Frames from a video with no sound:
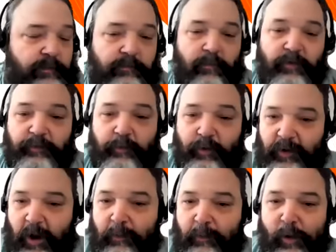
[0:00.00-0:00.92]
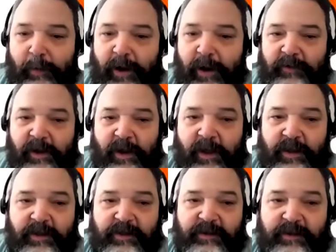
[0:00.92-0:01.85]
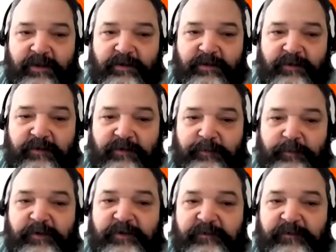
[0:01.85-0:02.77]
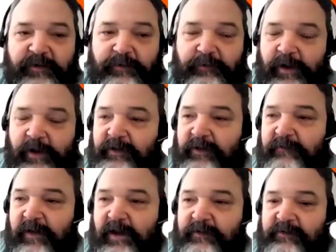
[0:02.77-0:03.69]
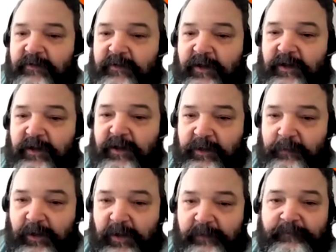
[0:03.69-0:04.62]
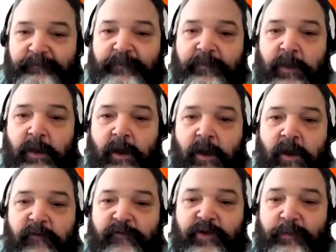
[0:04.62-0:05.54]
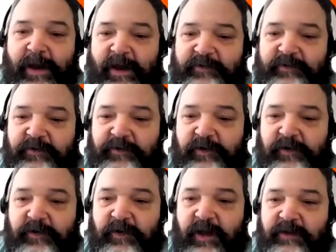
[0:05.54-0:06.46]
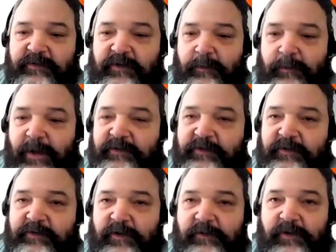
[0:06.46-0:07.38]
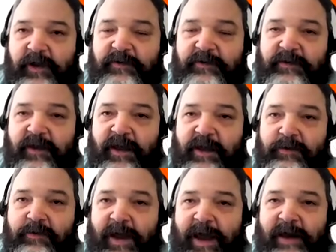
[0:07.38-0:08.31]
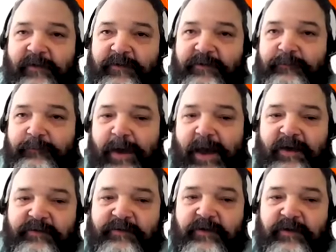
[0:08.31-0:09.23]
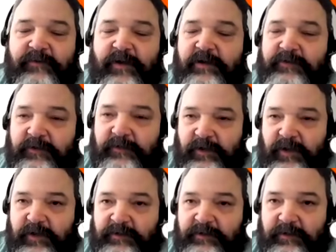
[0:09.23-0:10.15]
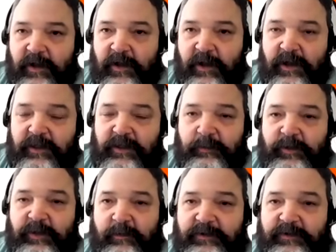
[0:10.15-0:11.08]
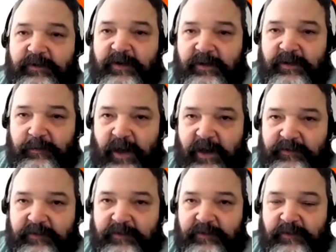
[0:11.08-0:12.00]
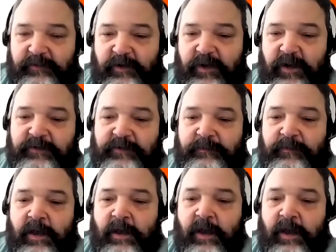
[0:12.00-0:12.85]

We'll talk more about the specifics around the advanced in a bit. For the master certification, you have to have passed the advanced certification to be able to take the master certification.